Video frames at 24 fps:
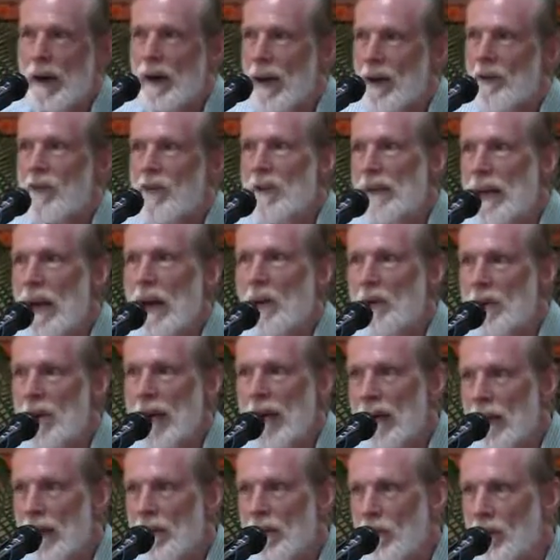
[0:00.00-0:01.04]
has now
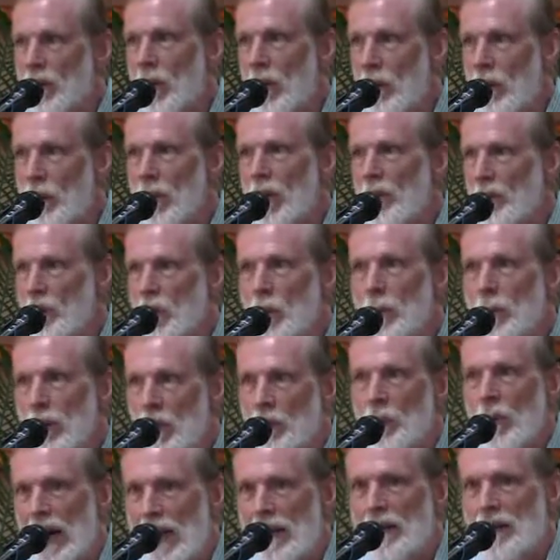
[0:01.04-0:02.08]
taken the form of human
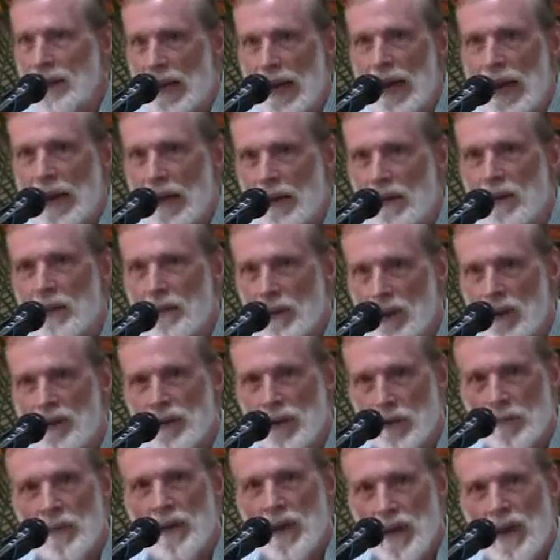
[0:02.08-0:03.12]
rights
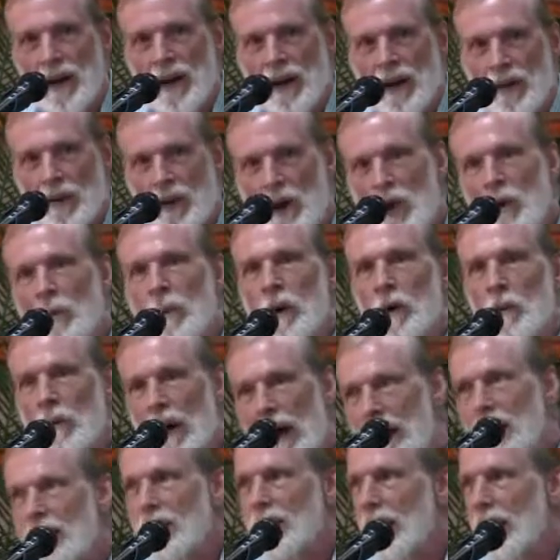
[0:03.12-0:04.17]
activism. The human rights